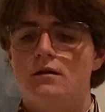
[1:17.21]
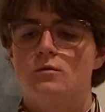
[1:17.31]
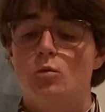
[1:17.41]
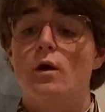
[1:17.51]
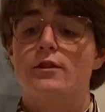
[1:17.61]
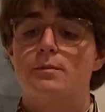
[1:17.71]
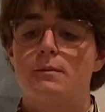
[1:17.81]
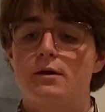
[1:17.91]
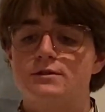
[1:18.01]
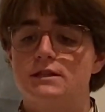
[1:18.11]
Well, the
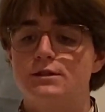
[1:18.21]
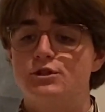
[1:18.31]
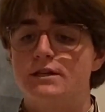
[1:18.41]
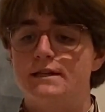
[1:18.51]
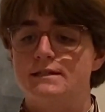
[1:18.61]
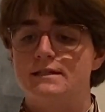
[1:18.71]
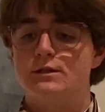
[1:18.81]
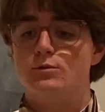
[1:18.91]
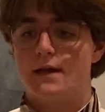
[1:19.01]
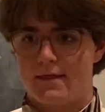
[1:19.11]
proposed solution is to
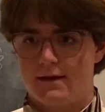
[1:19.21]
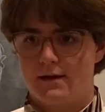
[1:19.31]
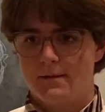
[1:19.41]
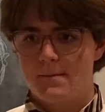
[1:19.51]
do nothing.